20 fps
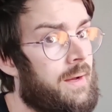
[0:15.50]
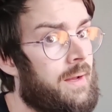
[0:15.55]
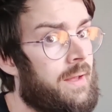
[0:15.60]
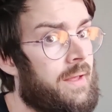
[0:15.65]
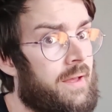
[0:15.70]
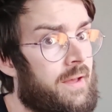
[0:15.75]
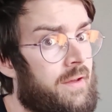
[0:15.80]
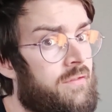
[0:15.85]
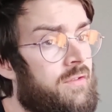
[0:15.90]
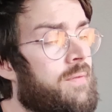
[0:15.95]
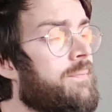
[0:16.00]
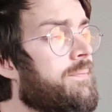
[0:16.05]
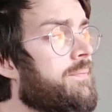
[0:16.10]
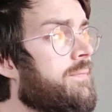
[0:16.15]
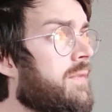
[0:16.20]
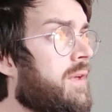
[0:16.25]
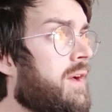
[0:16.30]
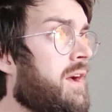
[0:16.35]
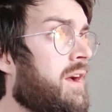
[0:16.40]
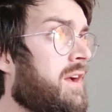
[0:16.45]
I have.
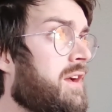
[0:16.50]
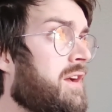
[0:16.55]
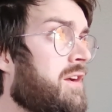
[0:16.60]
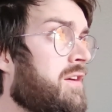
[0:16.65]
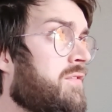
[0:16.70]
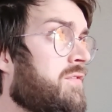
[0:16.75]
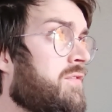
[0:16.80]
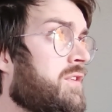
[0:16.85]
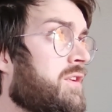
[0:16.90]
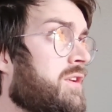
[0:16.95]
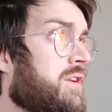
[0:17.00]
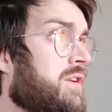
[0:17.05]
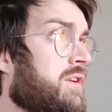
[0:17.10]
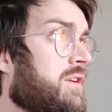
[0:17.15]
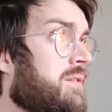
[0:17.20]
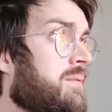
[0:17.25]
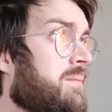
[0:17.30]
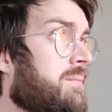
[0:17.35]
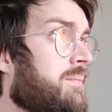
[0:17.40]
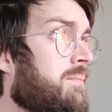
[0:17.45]
I have
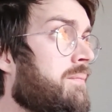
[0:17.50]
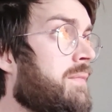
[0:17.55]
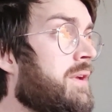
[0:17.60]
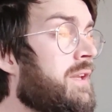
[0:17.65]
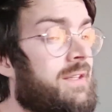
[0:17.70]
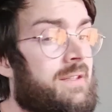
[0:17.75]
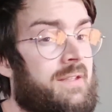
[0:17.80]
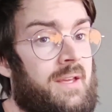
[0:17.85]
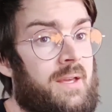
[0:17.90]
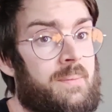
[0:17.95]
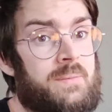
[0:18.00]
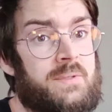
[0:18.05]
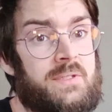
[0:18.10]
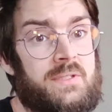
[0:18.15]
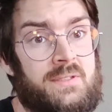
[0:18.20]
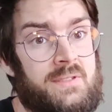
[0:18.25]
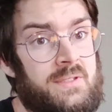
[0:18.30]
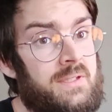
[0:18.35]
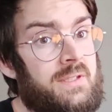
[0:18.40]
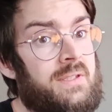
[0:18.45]
many
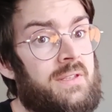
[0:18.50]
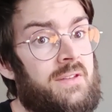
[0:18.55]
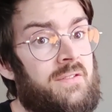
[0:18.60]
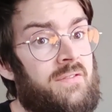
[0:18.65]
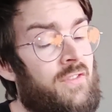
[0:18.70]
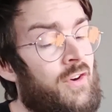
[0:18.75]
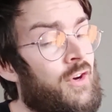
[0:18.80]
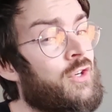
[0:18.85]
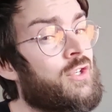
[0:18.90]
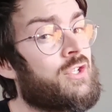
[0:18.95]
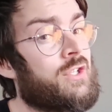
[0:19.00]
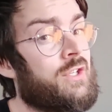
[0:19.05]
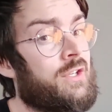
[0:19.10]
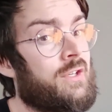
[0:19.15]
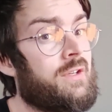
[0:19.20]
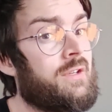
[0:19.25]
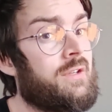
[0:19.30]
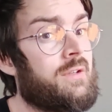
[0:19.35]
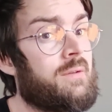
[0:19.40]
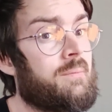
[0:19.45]
times seen the
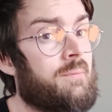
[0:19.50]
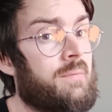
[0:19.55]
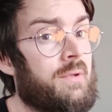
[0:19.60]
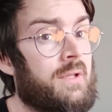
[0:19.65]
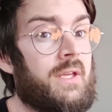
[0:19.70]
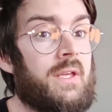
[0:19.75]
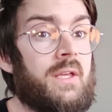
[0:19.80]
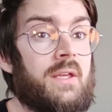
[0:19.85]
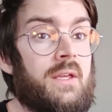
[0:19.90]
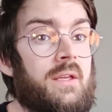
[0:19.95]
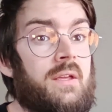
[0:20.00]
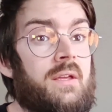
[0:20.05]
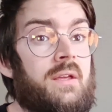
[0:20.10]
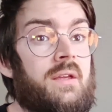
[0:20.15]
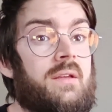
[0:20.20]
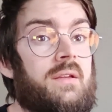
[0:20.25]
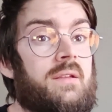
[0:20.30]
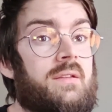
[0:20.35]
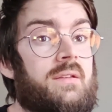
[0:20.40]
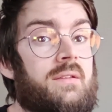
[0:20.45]
version being
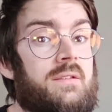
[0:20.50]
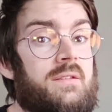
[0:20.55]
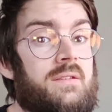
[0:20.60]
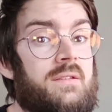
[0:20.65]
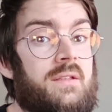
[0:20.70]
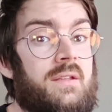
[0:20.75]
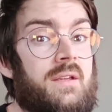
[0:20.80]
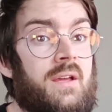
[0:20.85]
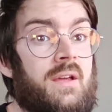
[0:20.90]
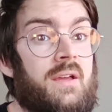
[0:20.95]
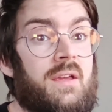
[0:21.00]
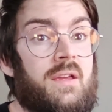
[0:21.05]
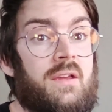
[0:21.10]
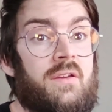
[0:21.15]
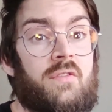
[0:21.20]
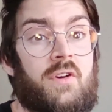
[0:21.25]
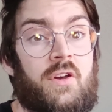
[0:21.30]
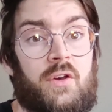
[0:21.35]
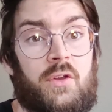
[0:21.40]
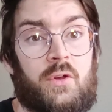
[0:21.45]

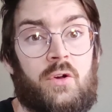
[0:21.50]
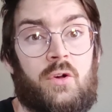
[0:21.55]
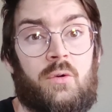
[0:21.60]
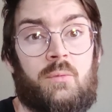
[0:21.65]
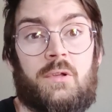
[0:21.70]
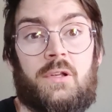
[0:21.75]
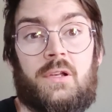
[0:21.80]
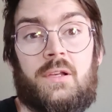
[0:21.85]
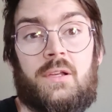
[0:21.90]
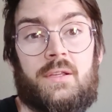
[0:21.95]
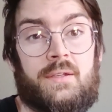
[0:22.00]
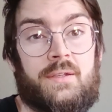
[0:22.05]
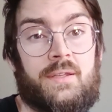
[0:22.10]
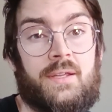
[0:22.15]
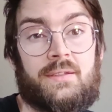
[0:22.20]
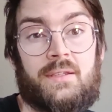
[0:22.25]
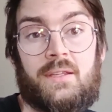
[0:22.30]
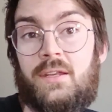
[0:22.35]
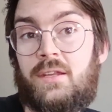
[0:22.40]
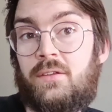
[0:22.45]
a variable
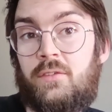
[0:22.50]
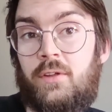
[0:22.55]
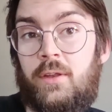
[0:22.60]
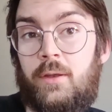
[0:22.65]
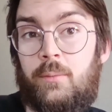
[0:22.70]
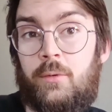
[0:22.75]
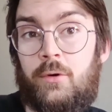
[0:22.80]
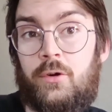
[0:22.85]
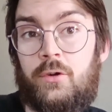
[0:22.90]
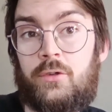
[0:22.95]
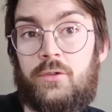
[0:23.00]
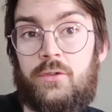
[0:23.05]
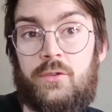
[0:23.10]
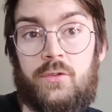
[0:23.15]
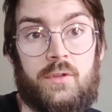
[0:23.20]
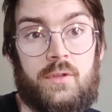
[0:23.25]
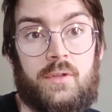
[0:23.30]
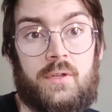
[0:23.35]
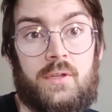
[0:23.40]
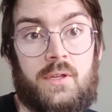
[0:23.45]
that the
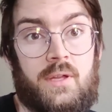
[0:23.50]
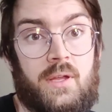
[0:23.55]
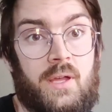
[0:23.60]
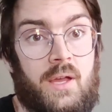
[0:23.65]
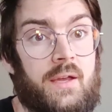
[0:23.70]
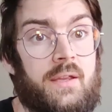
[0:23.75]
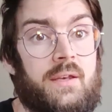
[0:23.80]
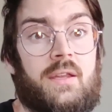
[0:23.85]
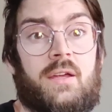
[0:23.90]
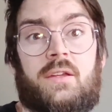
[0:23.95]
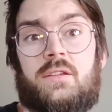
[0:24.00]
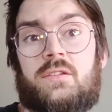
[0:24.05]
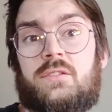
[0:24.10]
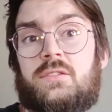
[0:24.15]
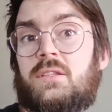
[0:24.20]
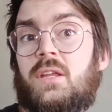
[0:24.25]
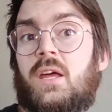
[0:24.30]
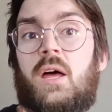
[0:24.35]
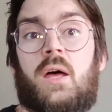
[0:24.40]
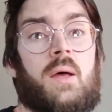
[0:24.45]
developers kinda
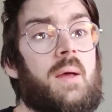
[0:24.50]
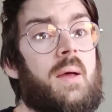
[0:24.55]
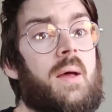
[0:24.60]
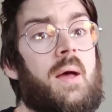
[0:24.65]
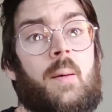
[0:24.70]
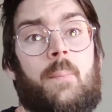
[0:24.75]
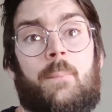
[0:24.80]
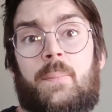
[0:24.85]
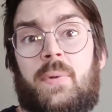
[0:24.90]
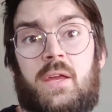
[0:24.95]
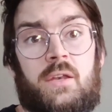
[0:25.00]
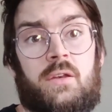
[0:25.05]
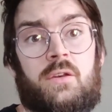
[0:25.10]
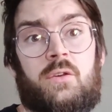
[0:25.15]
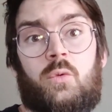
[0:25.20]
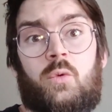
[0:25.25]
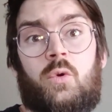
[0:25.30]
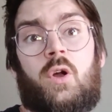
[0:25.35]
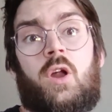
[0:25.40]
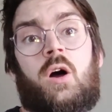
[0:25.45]
just
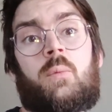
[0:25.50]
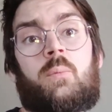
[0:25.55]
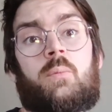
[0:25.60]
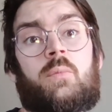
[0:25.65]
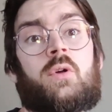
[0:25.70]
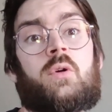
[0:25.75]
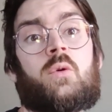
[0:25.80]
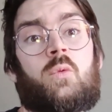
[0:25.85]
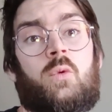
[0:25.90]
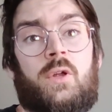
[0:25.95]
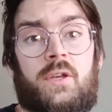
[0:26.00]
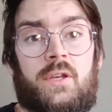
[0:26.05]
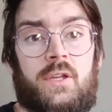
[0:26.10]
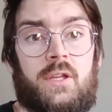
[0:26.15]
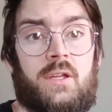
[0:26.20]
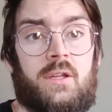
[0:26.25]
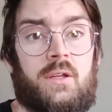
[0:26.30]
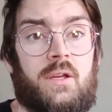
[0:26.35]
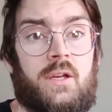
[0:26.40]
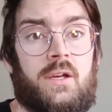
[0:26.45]
append or up when
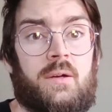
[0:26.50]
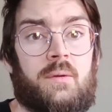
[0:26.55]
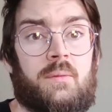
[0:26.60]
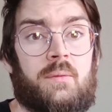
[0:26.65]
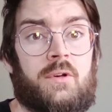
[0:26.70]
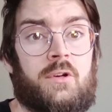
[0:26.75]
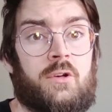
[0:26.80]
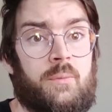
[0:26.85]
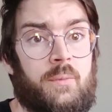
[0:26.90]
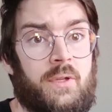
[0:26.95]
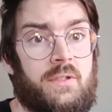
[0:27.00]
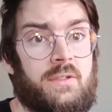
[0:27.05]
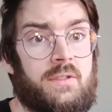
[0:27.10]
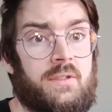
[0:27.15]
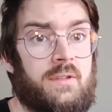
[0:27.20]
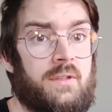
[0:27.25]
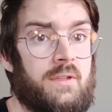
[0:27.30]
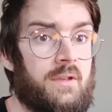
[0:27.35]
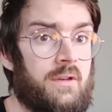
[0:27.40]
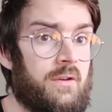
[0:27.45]
they
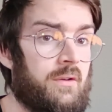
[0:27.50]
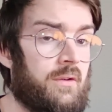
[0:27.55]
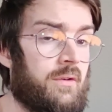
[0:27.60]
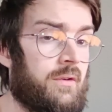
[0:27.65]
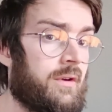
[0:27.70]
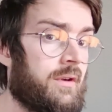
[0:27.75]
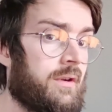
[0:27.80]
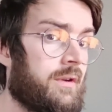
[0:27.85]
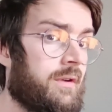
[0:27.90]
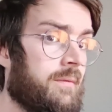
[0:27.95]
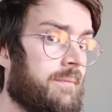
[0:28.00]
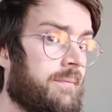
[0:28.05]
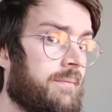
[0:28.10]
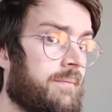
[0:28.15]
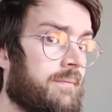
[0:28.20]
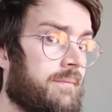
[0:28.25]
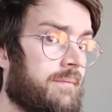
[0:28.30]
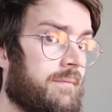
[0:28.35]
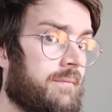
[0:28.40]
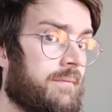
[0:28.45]
commit their um,
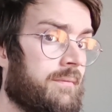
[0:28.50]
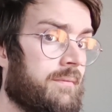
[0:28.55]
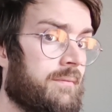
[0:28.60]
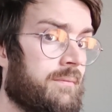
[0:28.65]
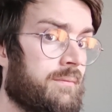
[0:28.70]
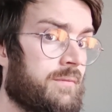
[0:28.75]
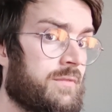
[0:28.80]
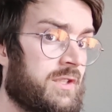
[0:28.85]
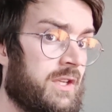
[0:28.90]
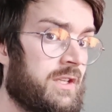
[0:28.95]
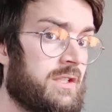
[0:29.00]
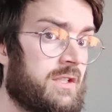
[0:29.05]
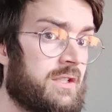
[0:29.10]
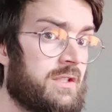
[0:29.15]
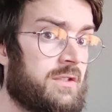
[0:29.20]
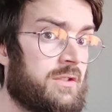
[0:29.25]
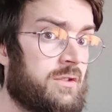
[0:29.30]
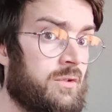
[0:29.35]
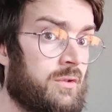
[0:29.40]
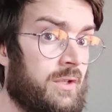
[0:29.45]

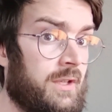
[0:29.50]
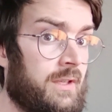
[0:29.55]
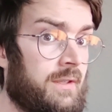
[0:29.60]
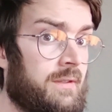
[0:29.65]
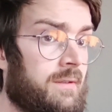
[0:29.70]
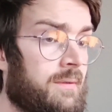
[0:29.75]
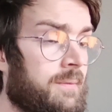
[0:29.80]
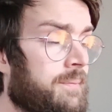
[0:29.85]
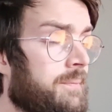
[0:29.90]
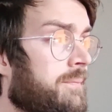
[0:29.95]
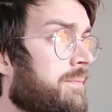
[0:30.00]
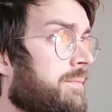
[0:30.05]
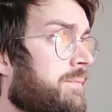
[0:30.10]
changes to Git.